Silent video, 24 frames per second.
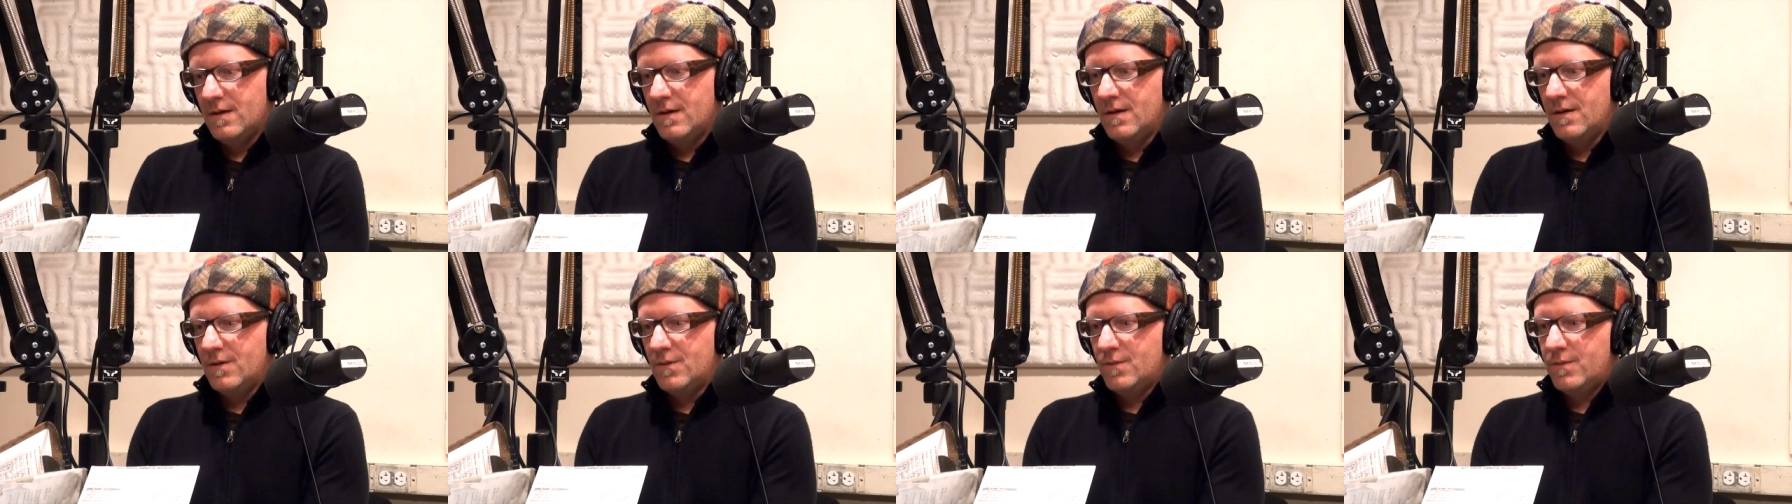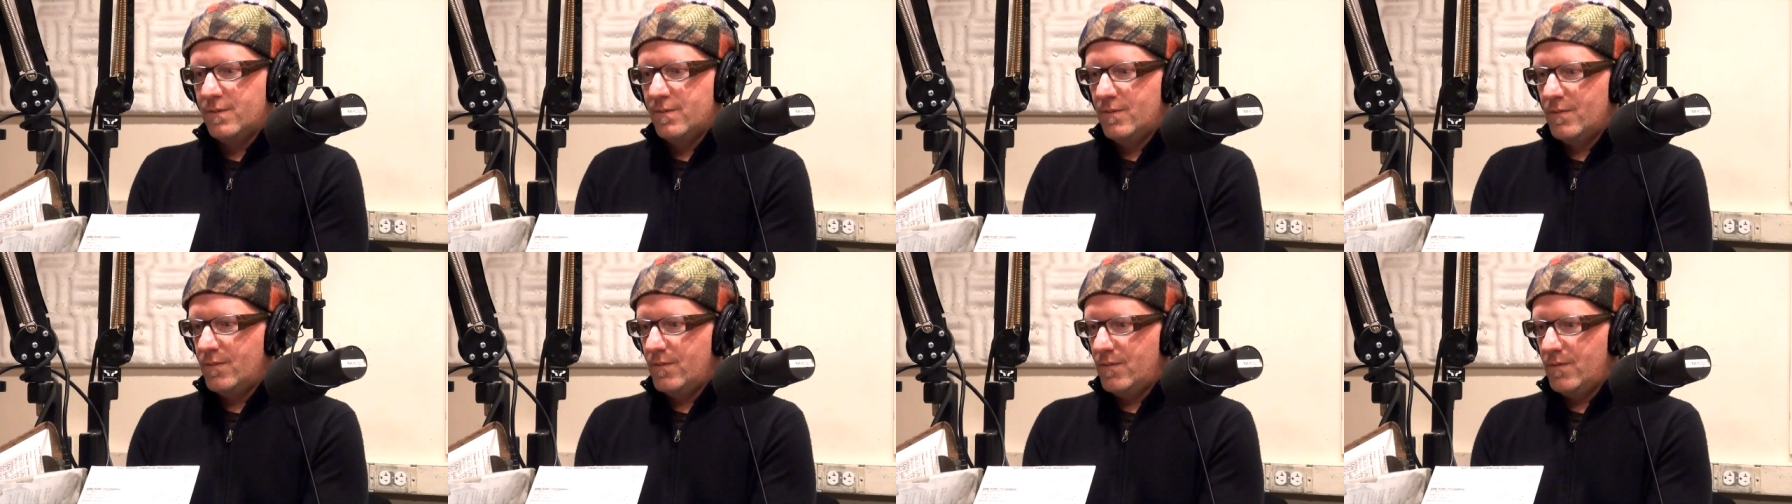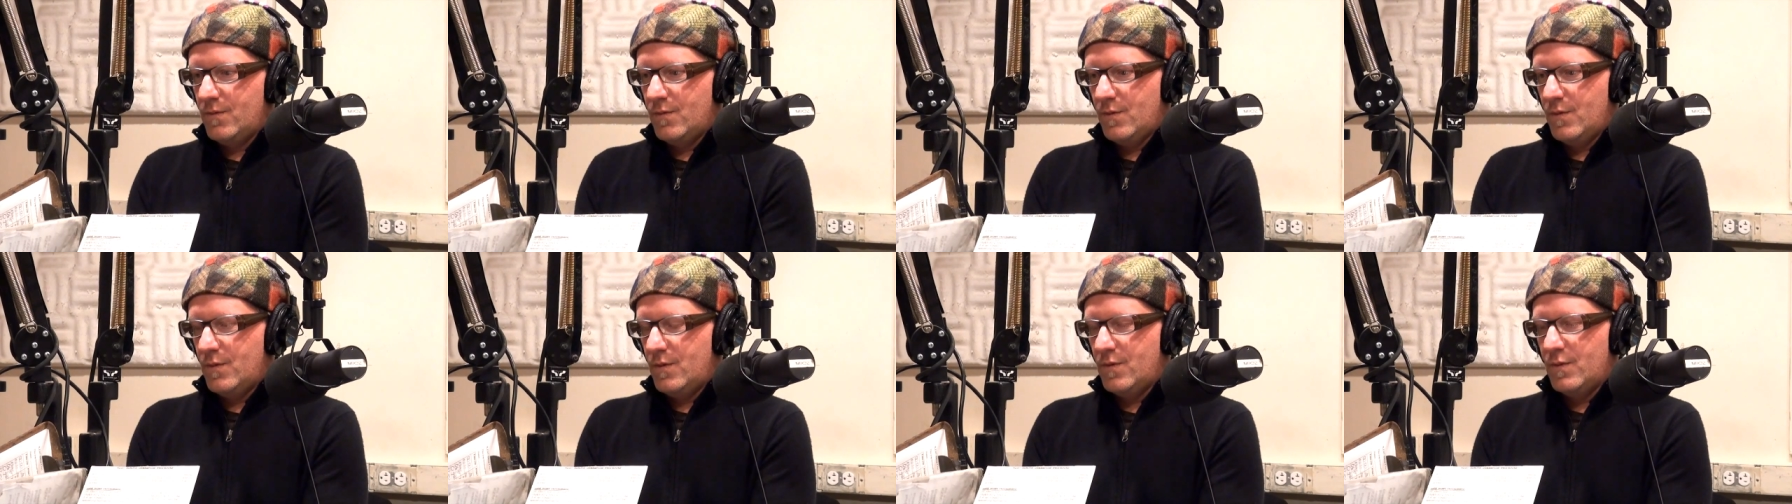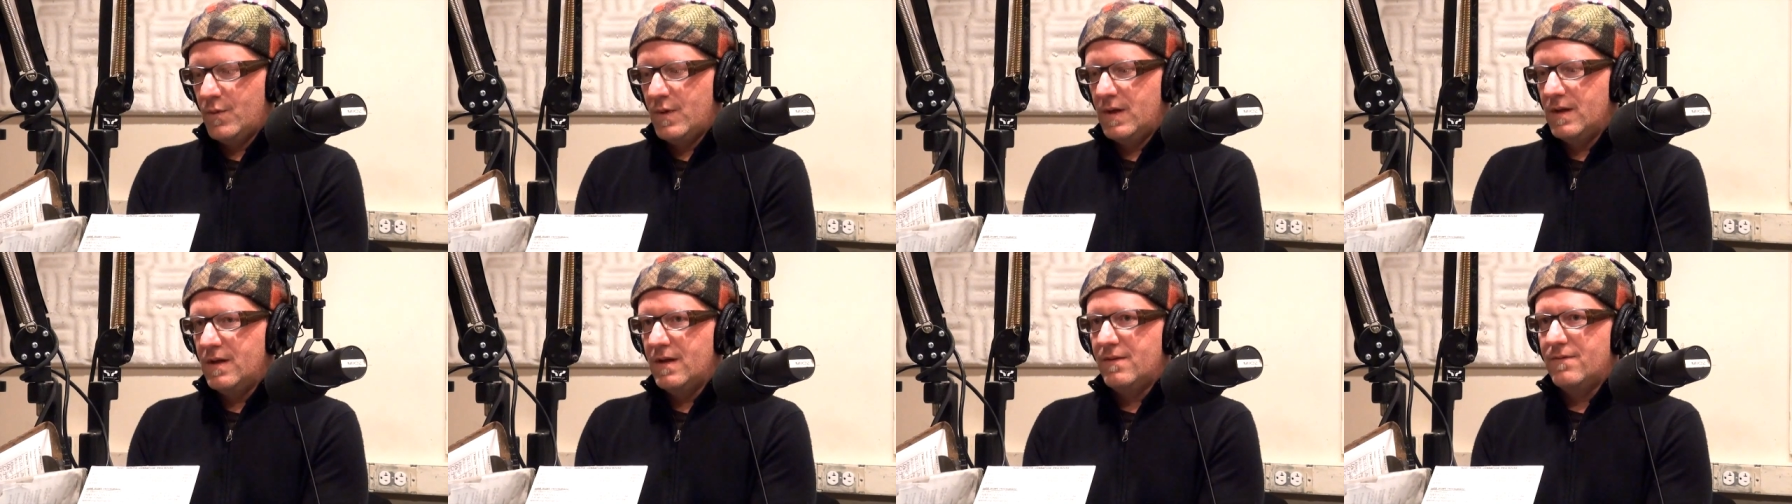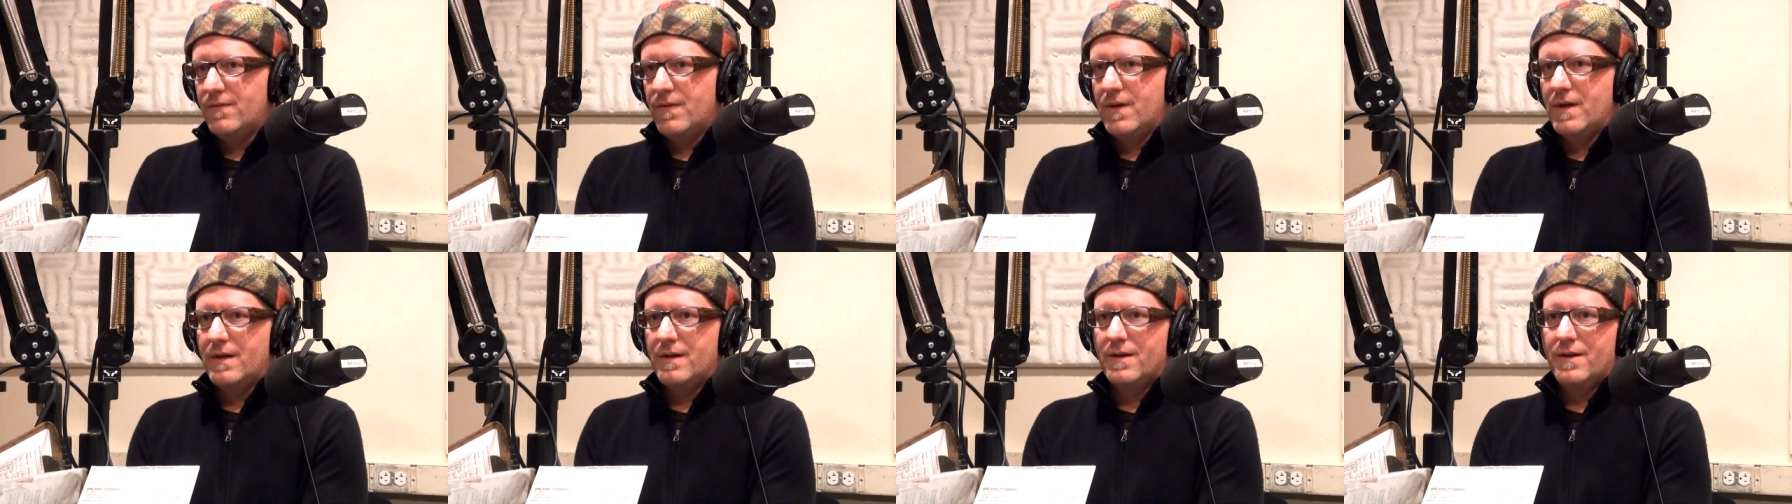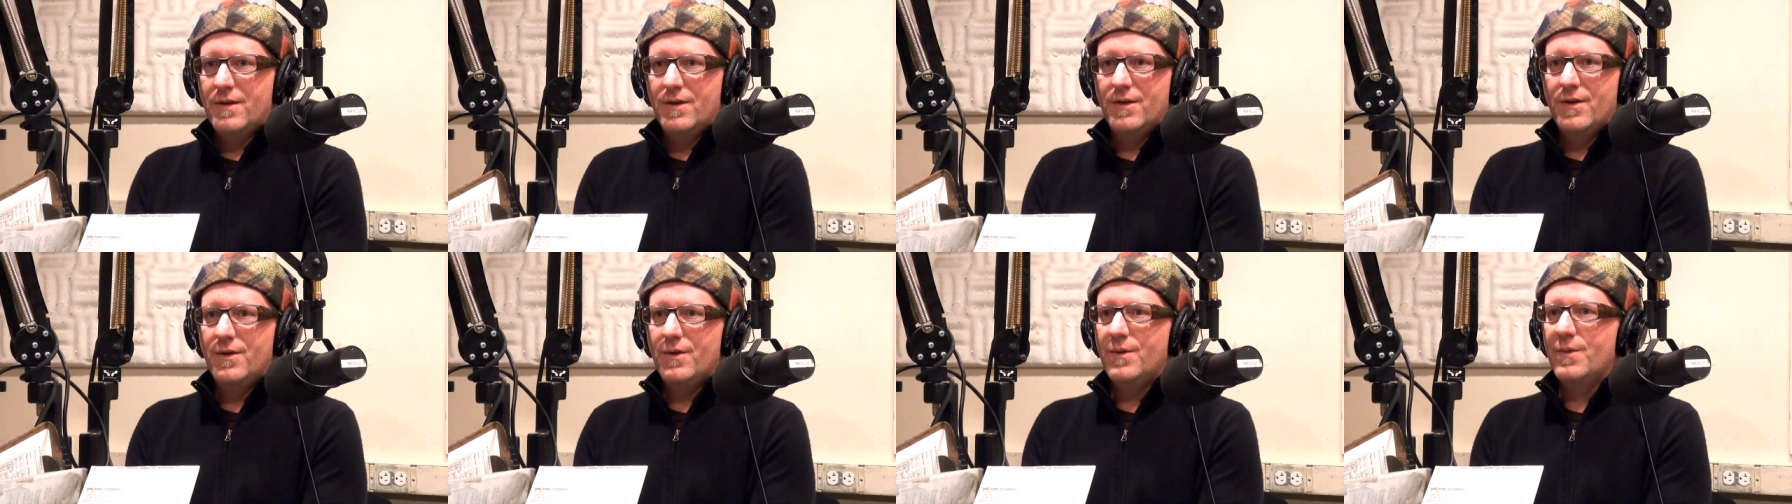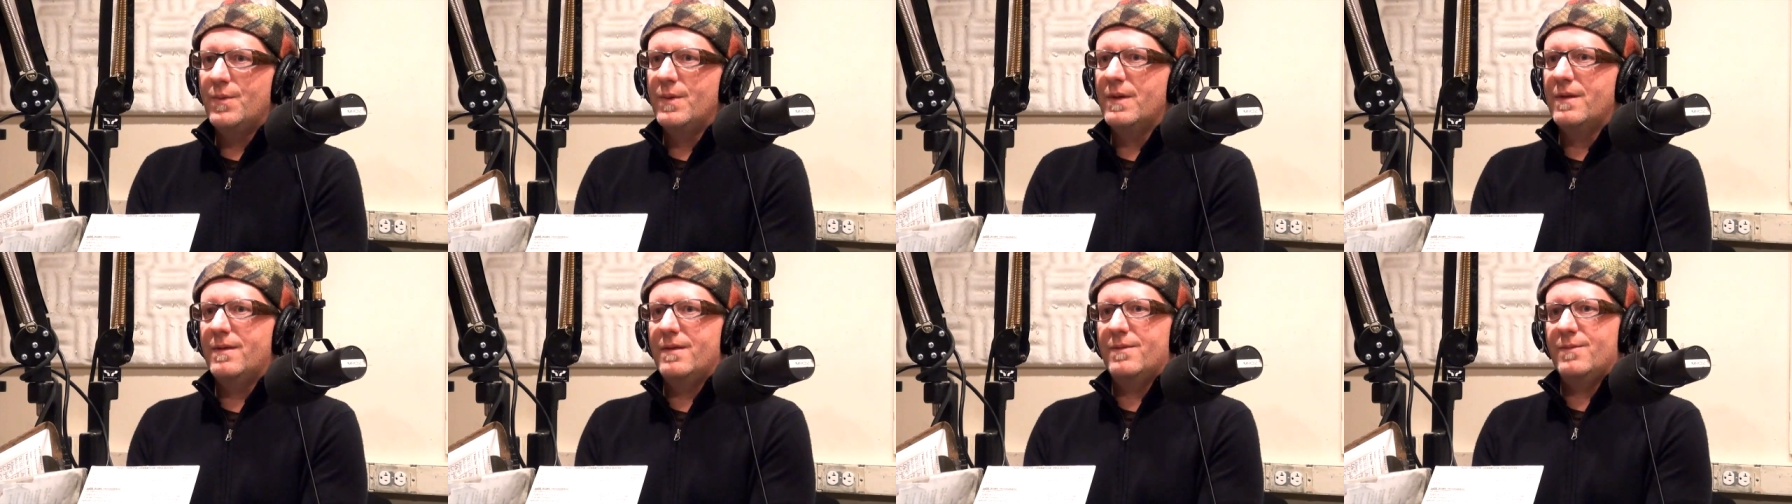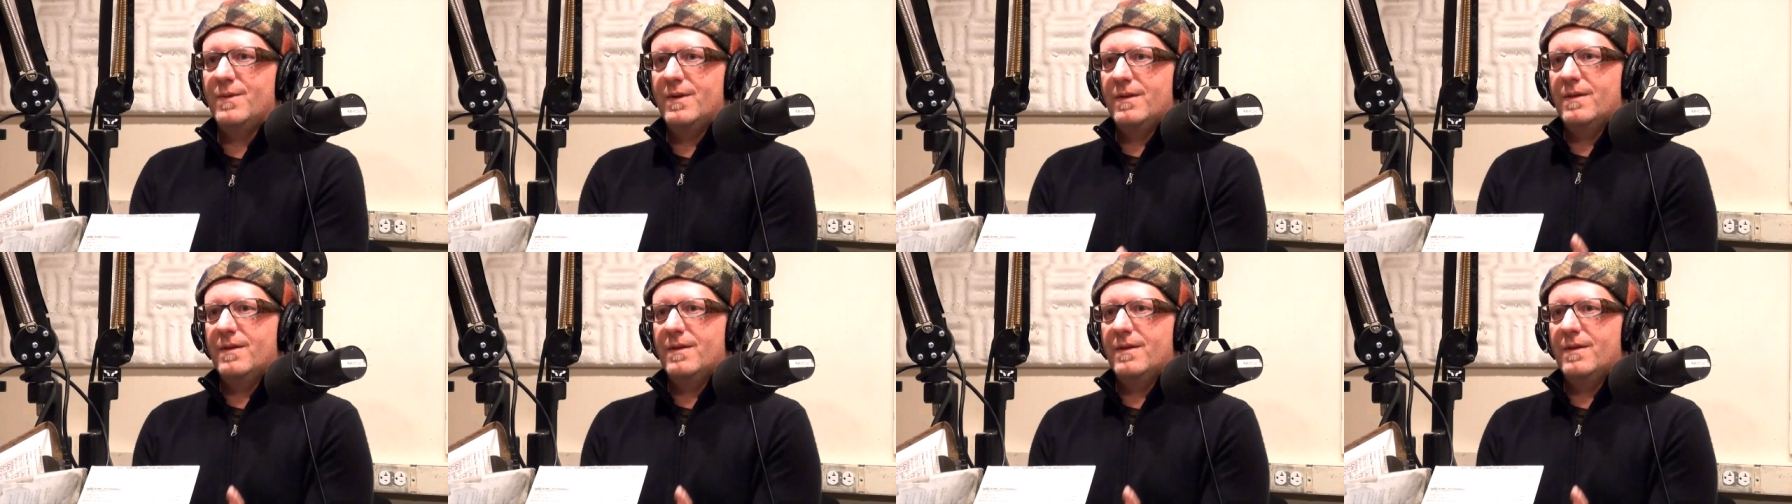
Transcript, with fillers: you know, really fun to do with